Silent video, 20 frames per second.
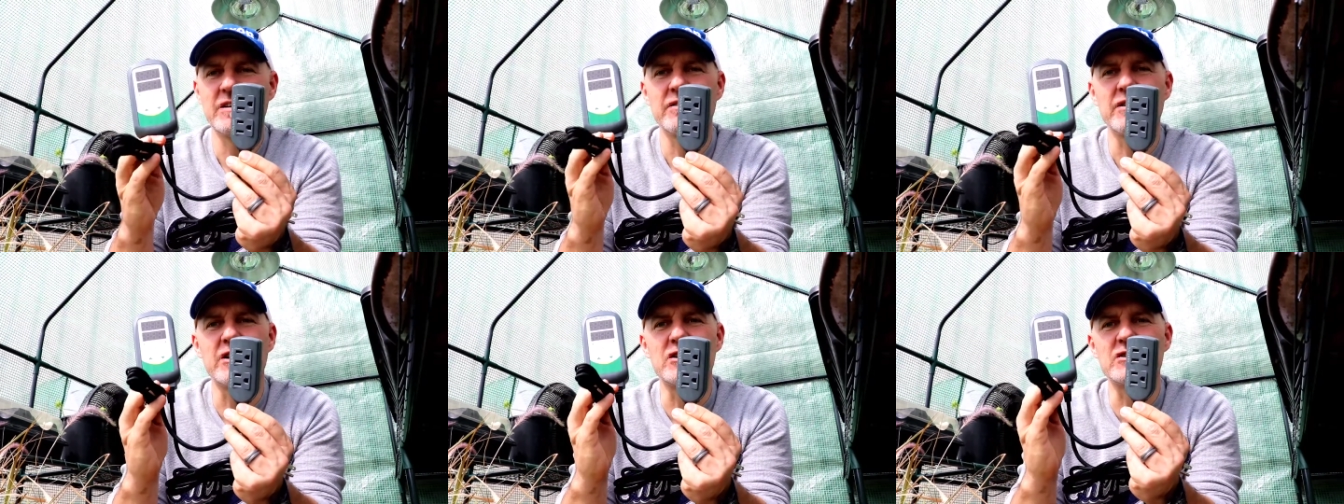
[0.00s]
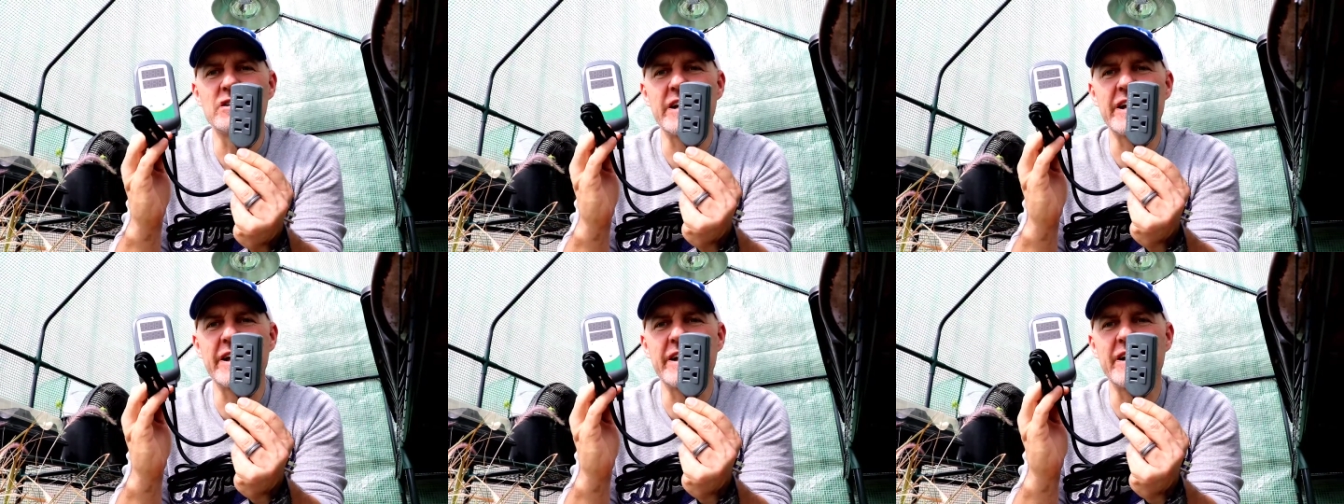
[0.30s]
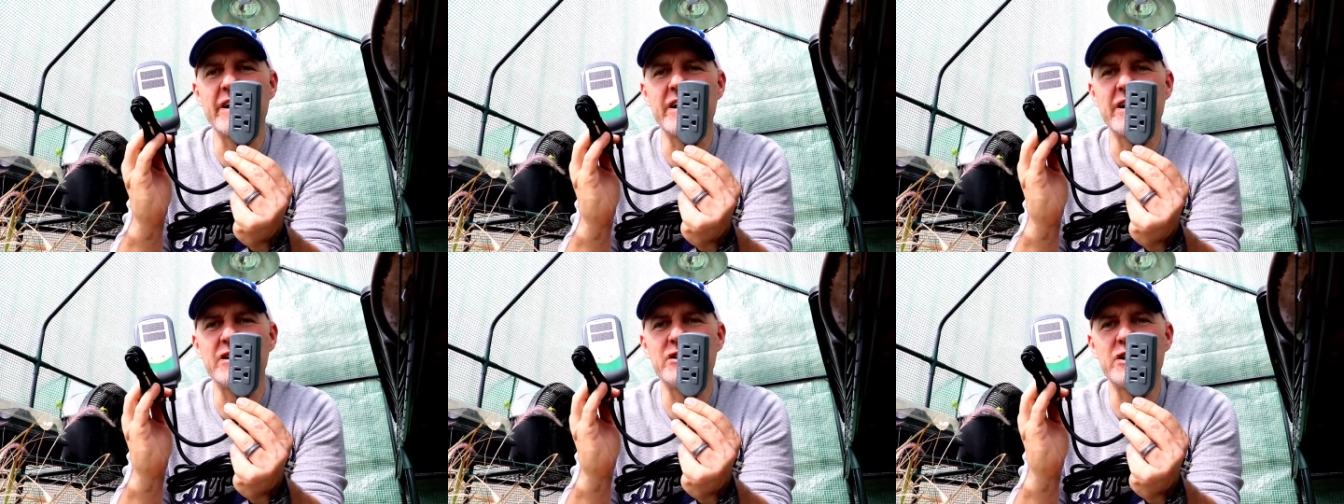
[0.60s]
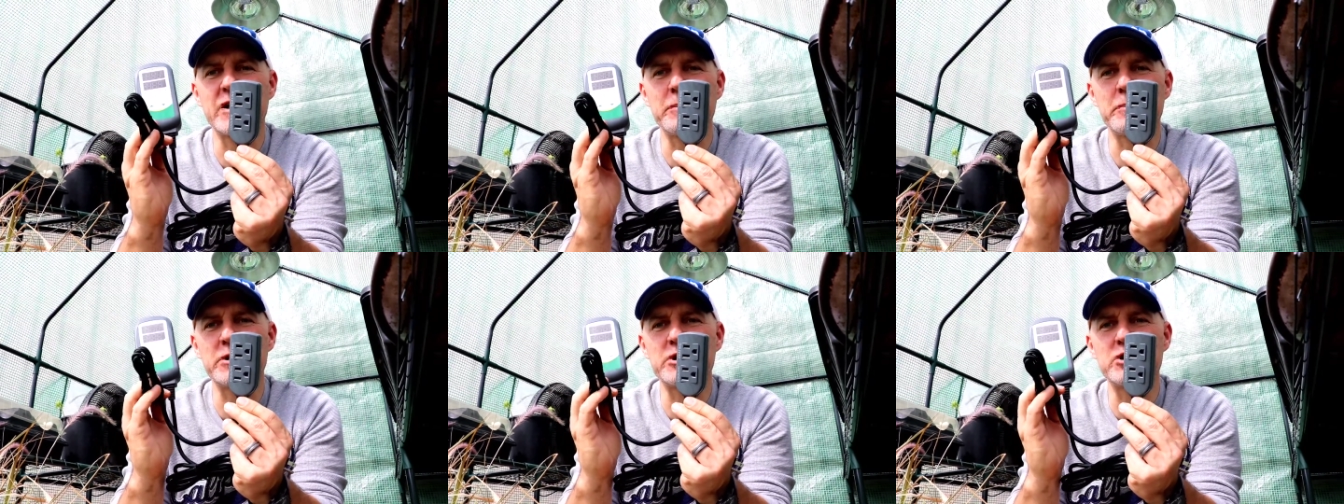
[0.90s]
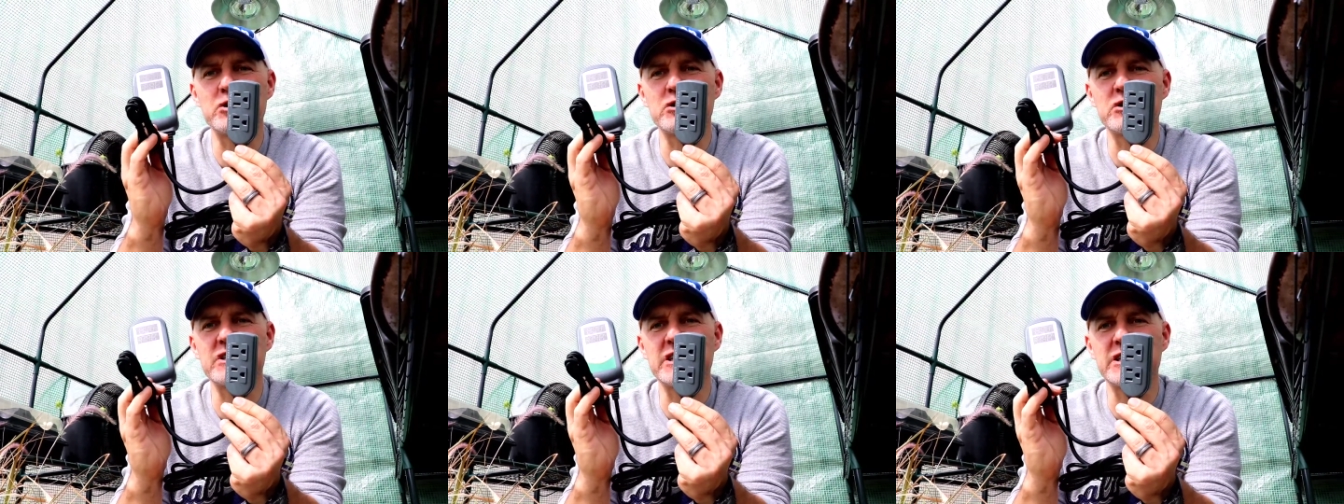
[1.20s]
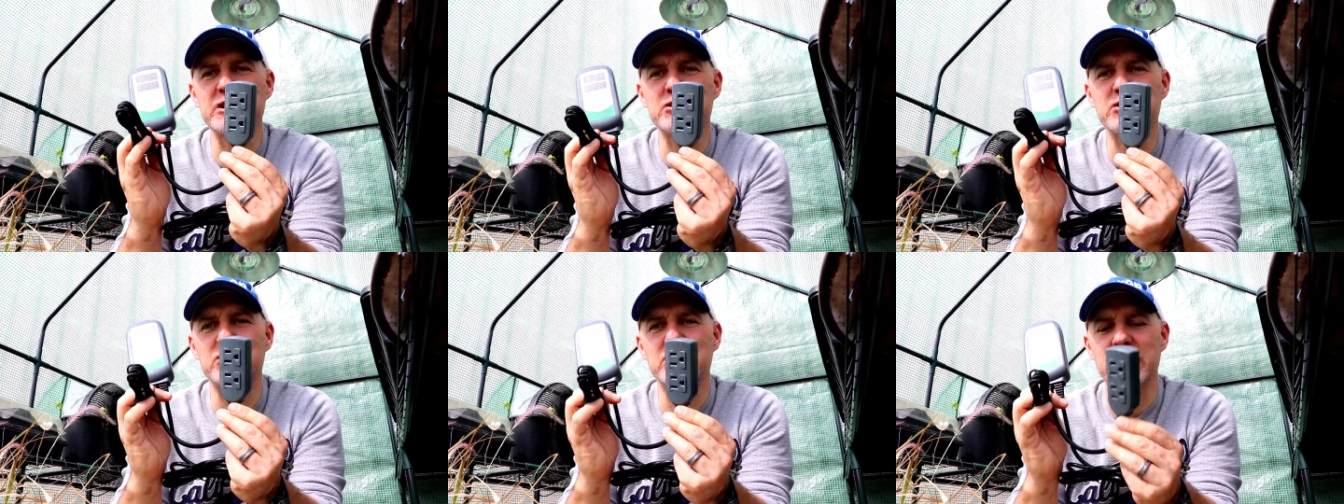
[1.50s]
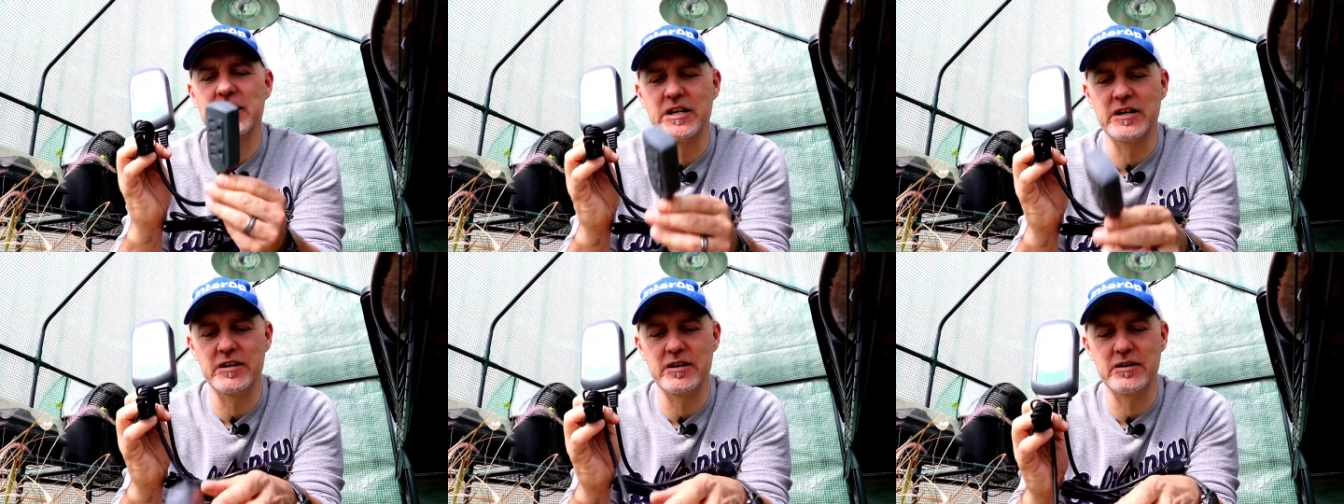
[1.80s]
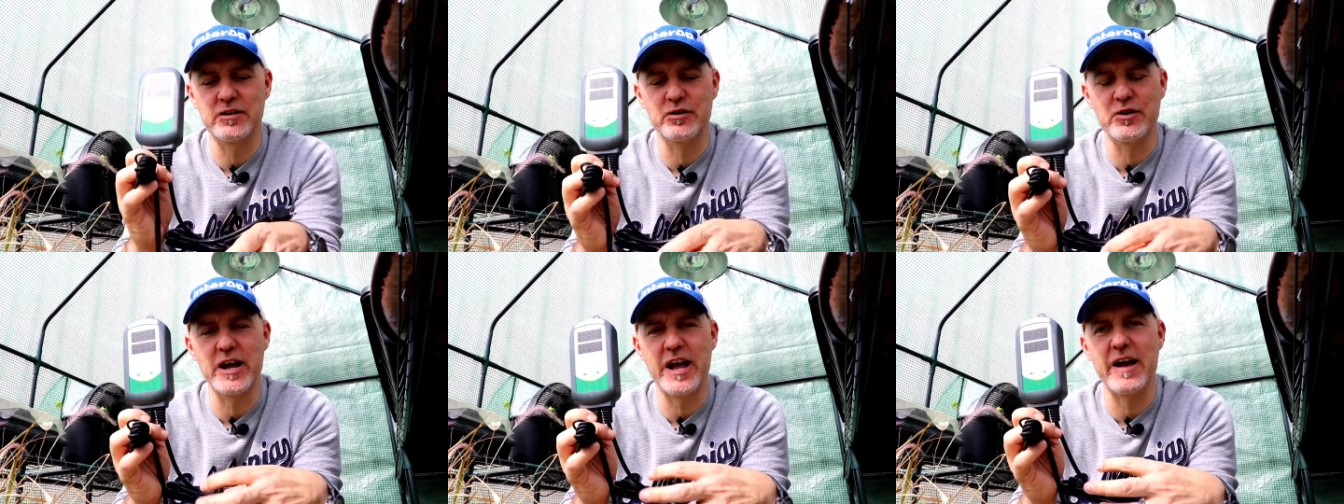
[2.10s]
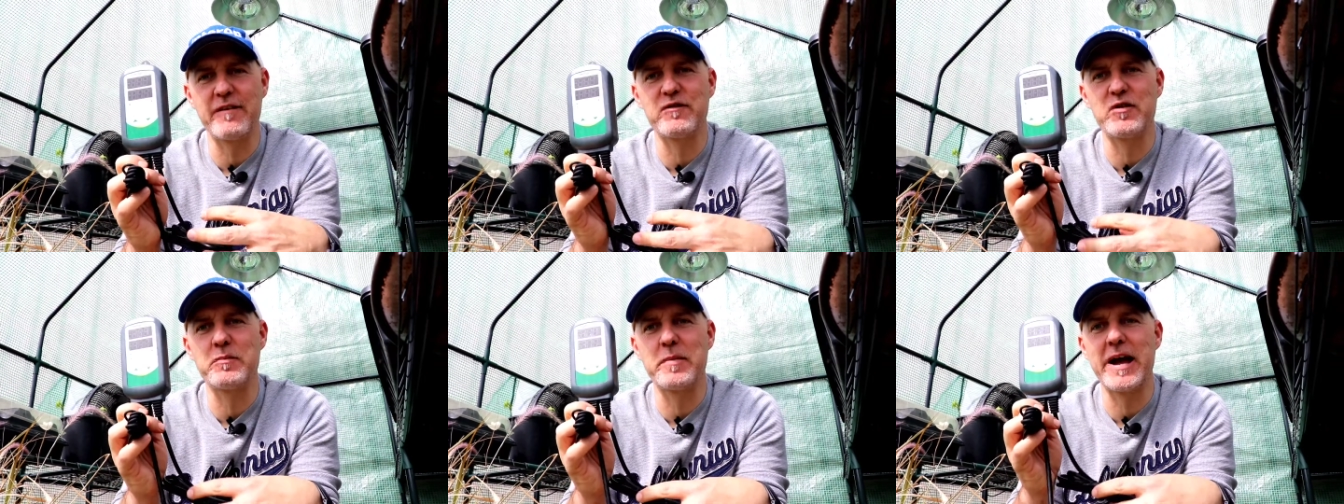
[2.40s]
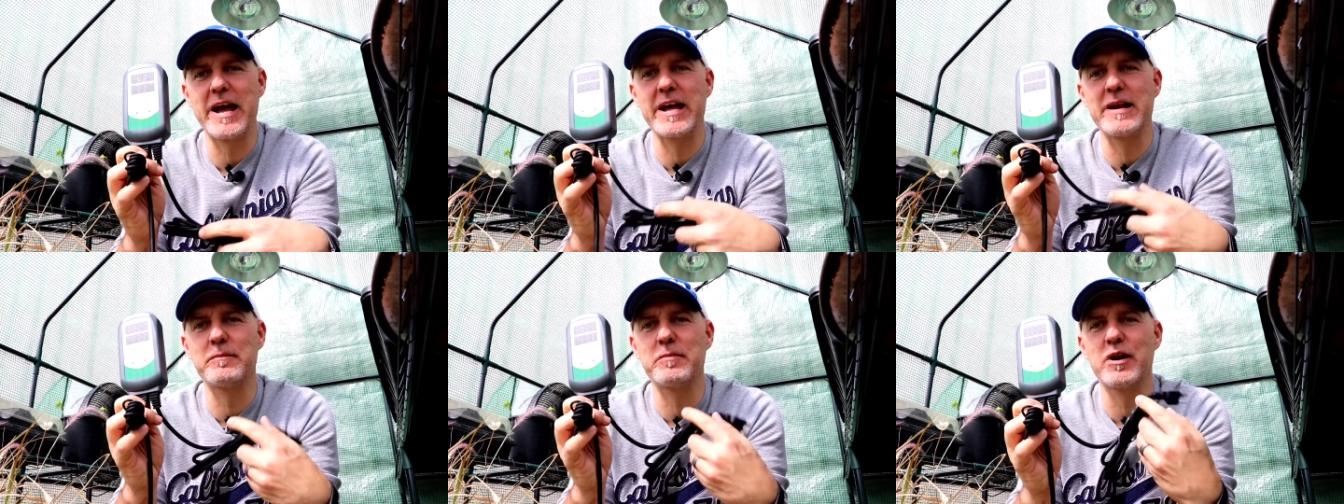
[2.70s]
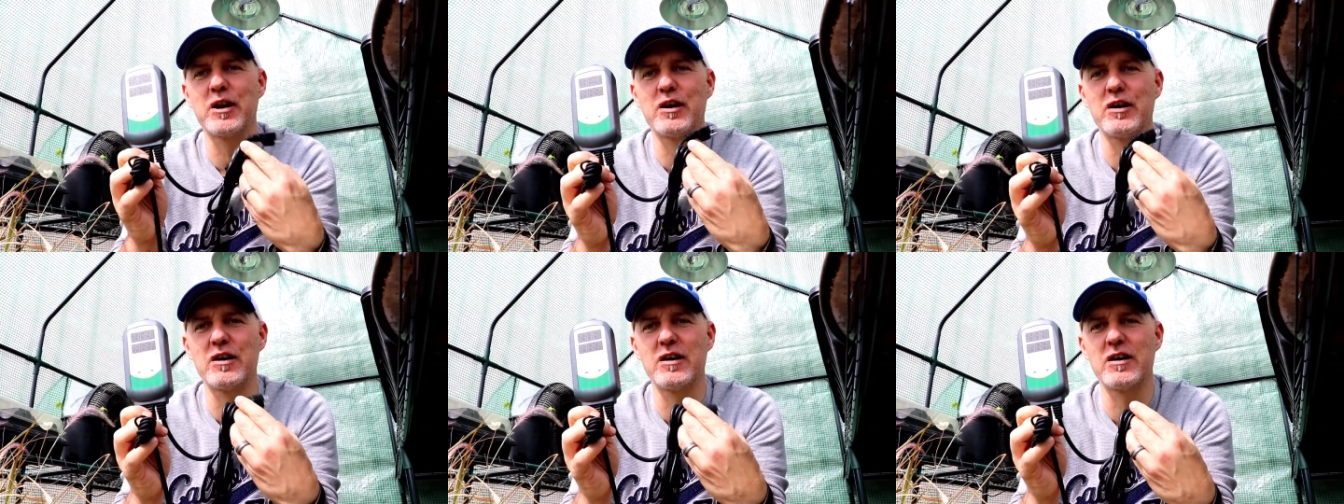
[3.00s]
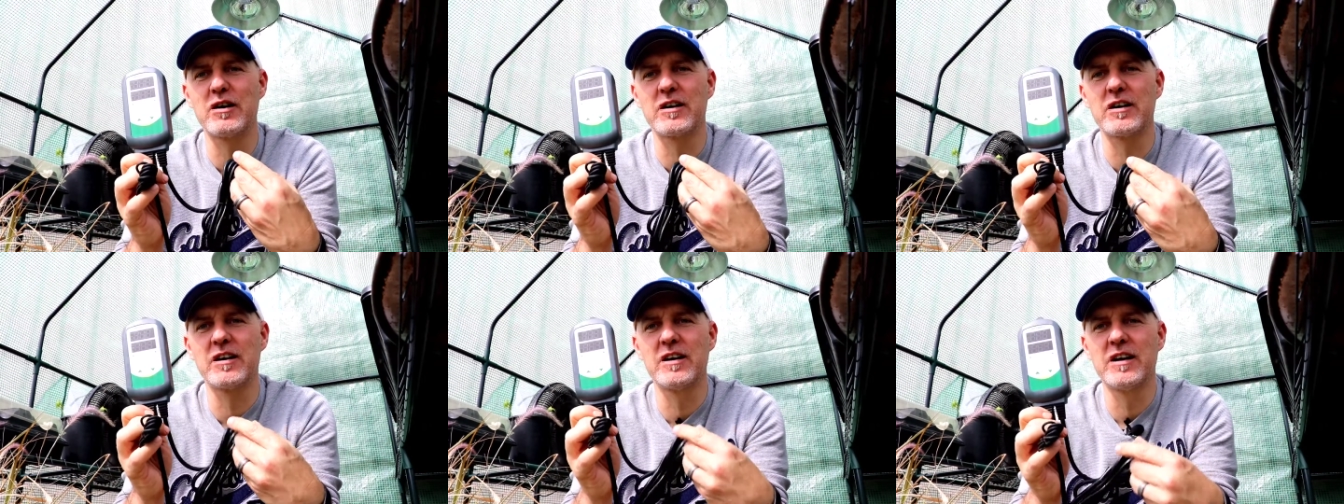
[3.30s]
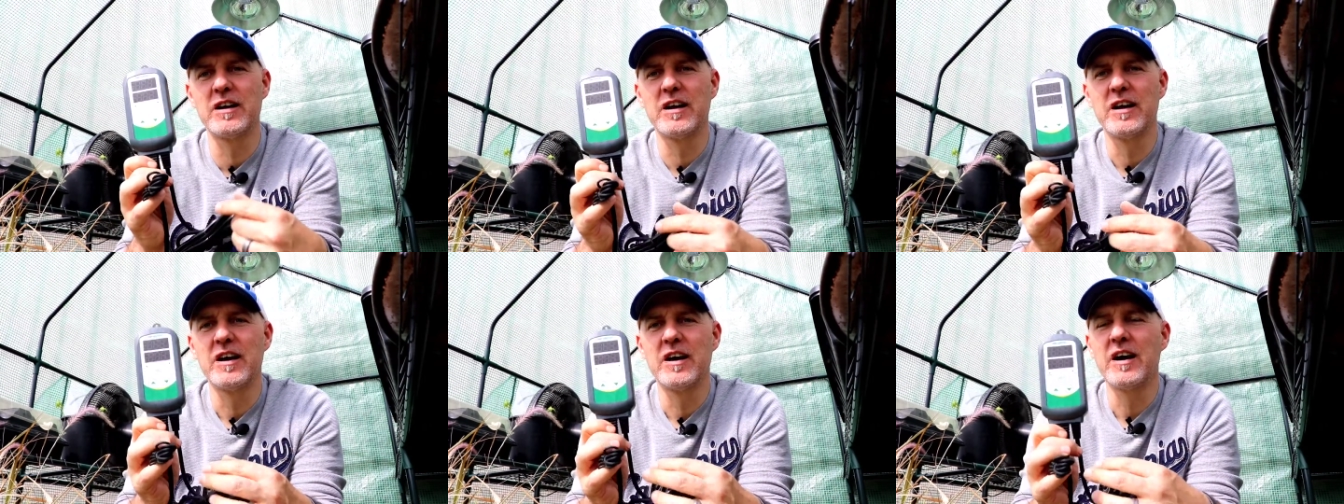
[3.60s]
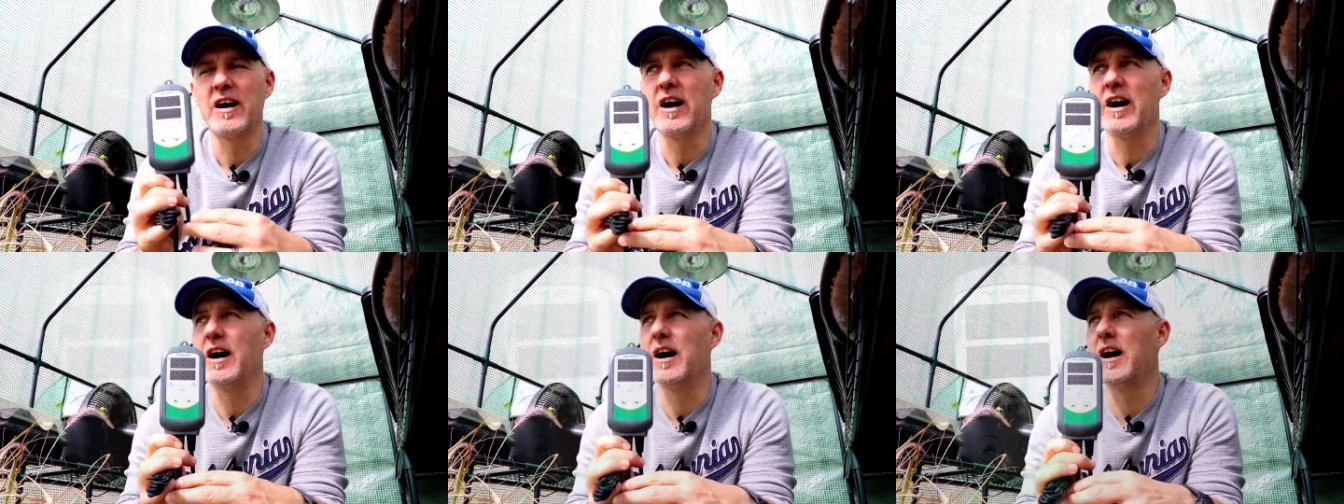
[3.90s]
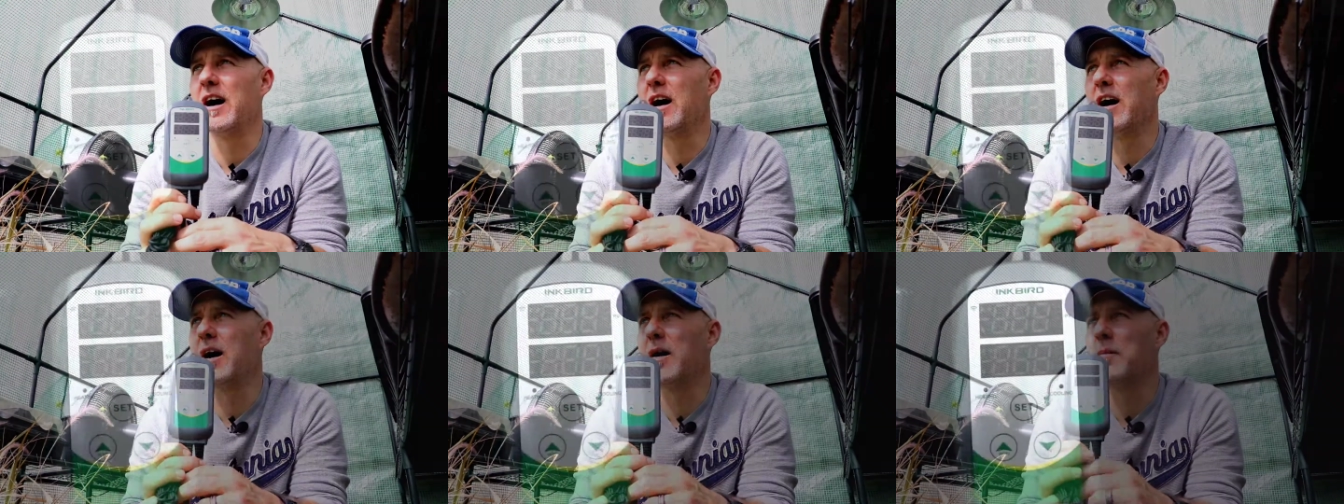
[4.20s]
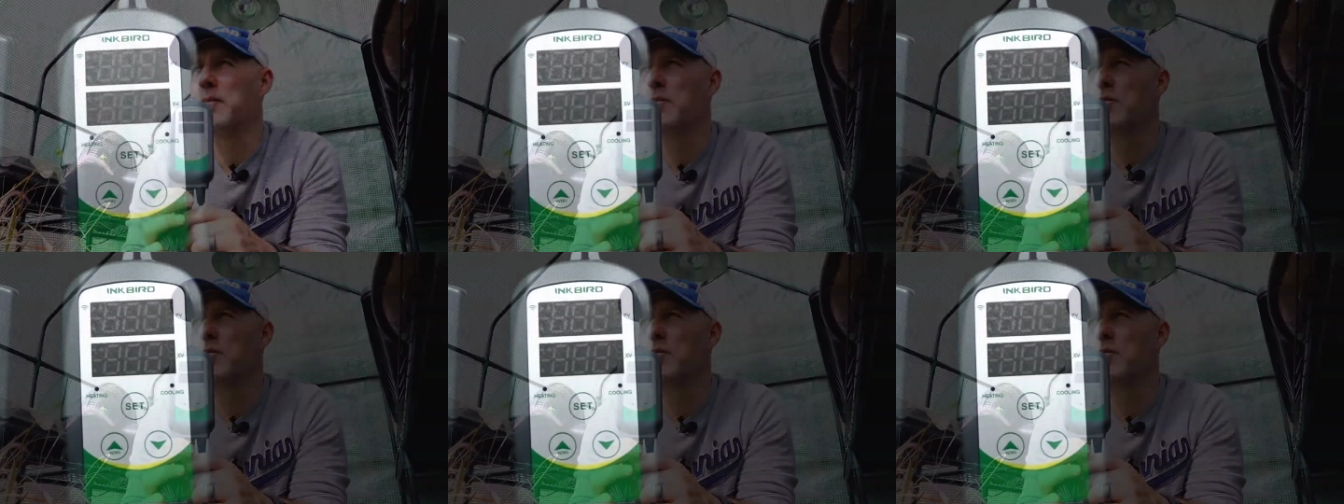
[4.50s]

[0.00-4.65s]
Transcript: There's a uh, temperature sensor here. You have your main plug. Uh,